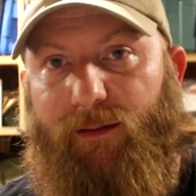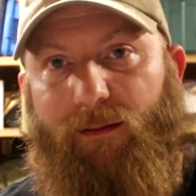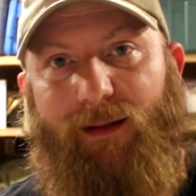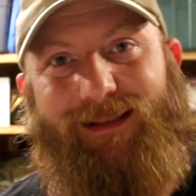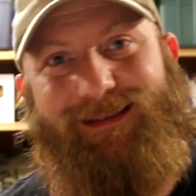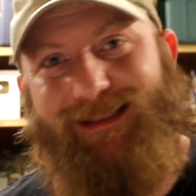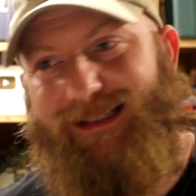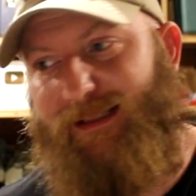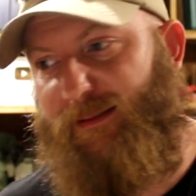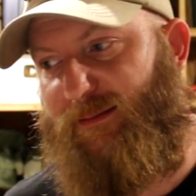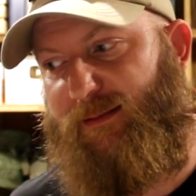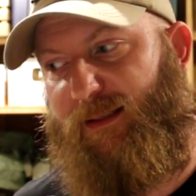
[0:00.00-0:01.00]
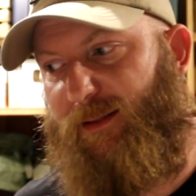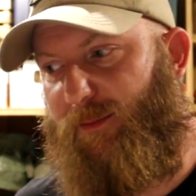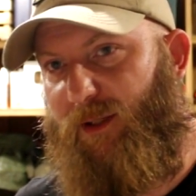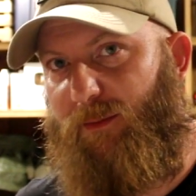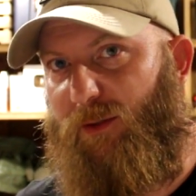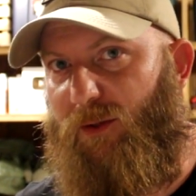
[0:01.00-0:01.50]
and they're like, no,
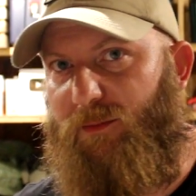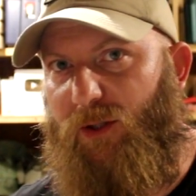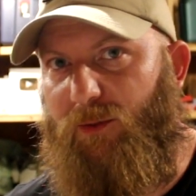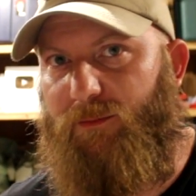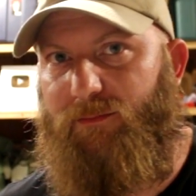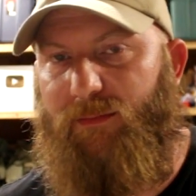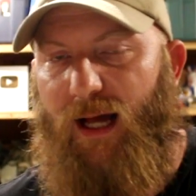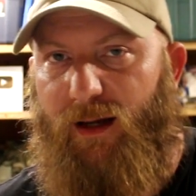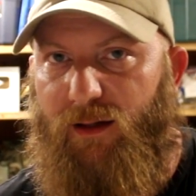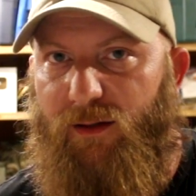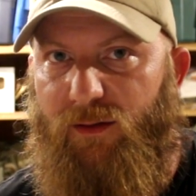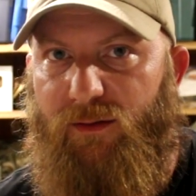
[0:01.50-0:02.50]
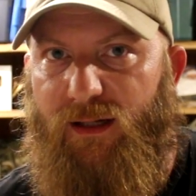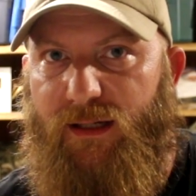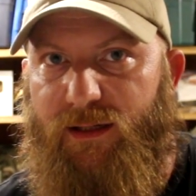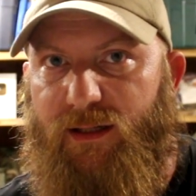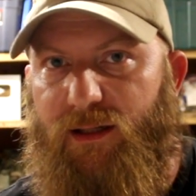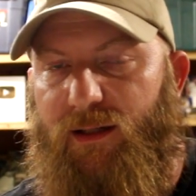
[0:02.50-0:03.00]
not going to do
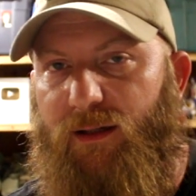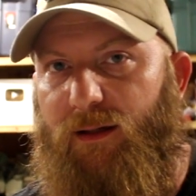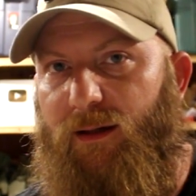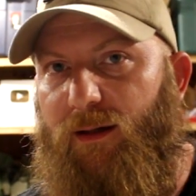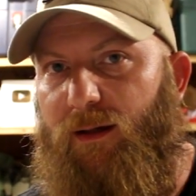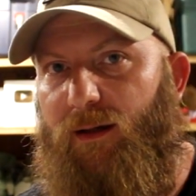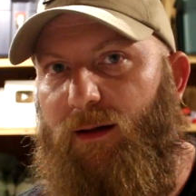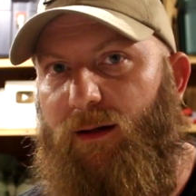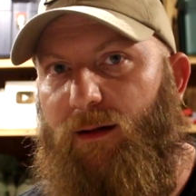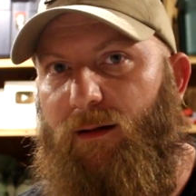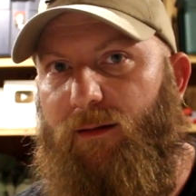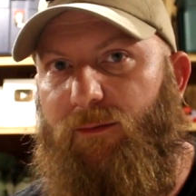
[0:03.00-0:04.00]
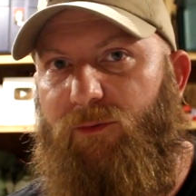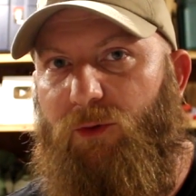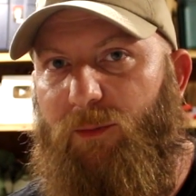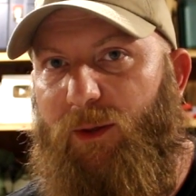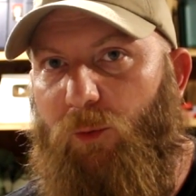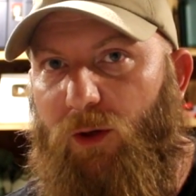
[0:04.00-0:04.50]
this.
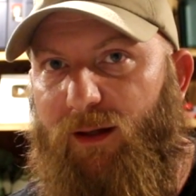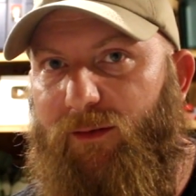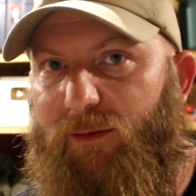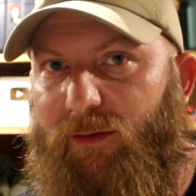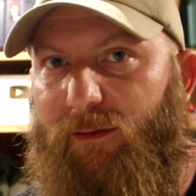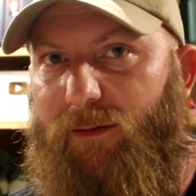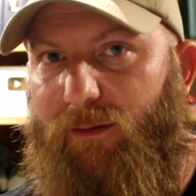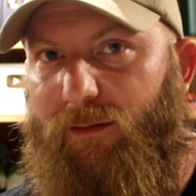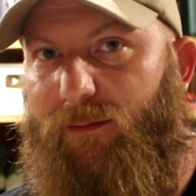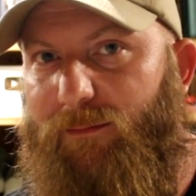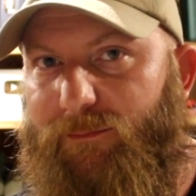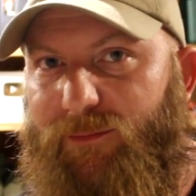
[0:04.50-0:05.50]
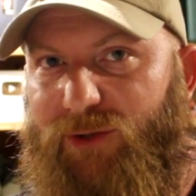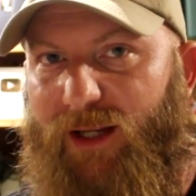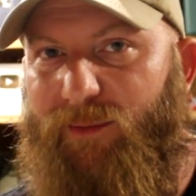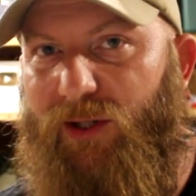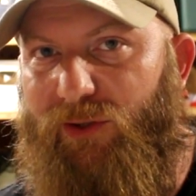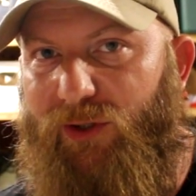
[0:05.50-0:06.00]
Fool me once,
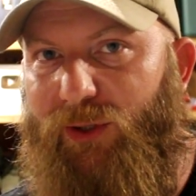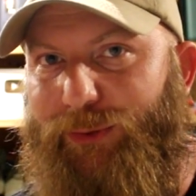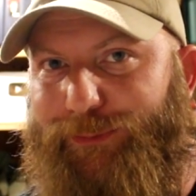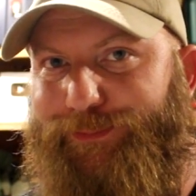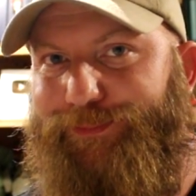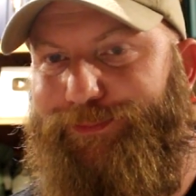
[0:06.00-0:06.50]
shame on you.